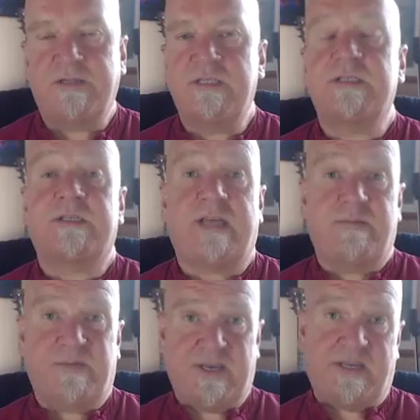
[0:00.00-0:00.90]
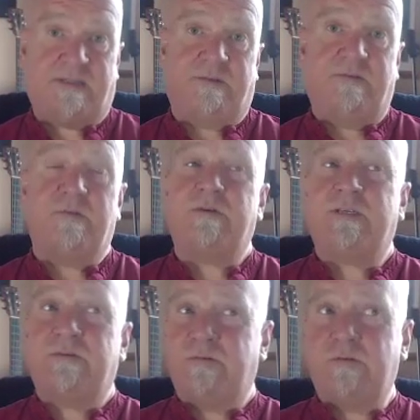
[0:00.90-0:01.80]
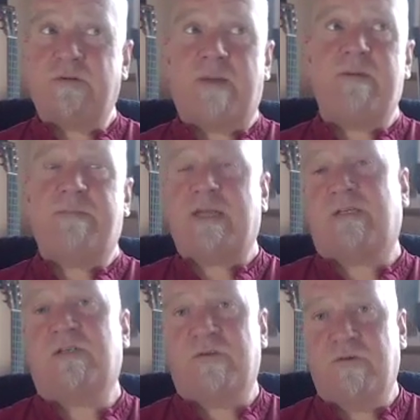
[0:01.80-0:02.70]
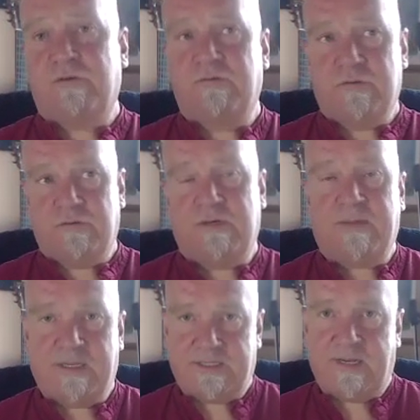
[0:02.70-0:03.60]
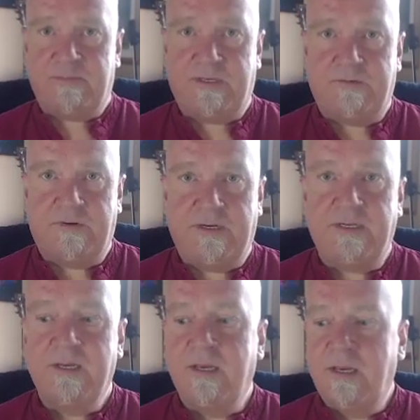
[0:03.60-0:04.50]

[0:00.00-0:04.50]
into the same thing. We're all coming back to source. We're talking about the same thing, really.